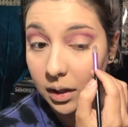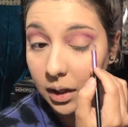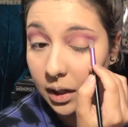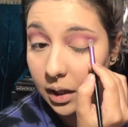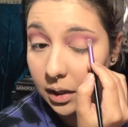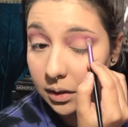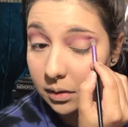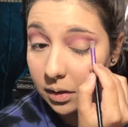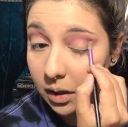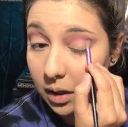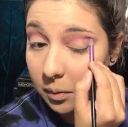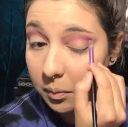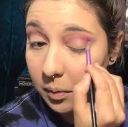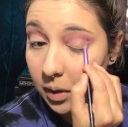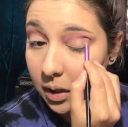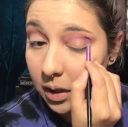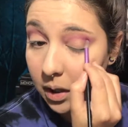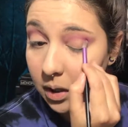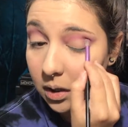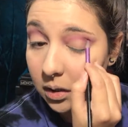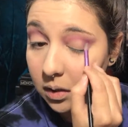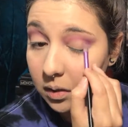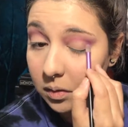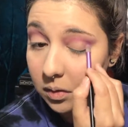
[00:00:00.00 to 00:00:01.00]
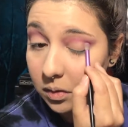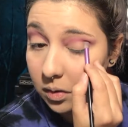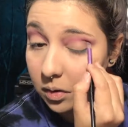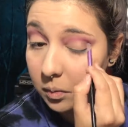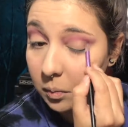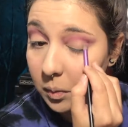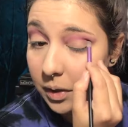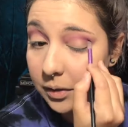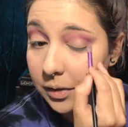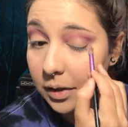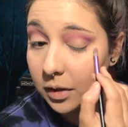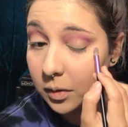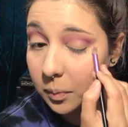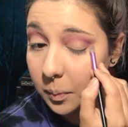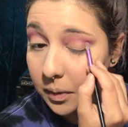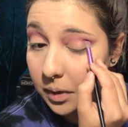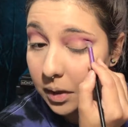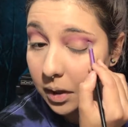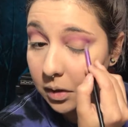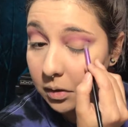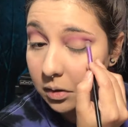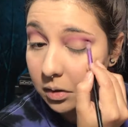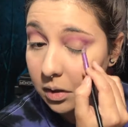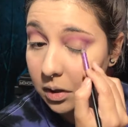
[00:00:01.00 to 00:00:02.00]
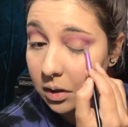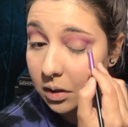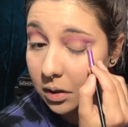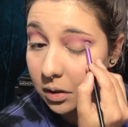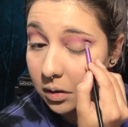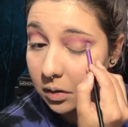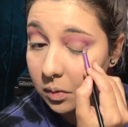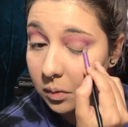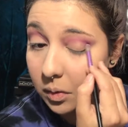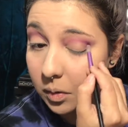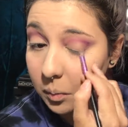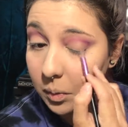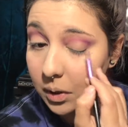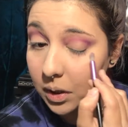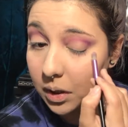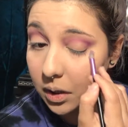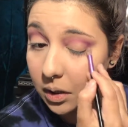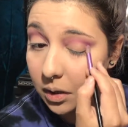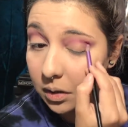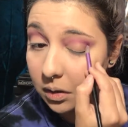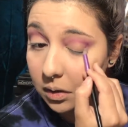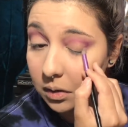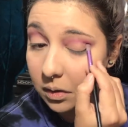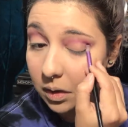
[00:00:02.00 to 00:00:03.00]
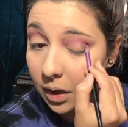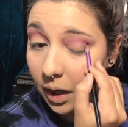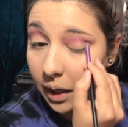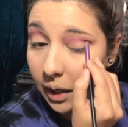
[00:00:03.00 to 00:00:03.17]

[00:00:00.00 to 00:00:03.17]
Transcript: like I said, I'm not going to do too much explanation in this one because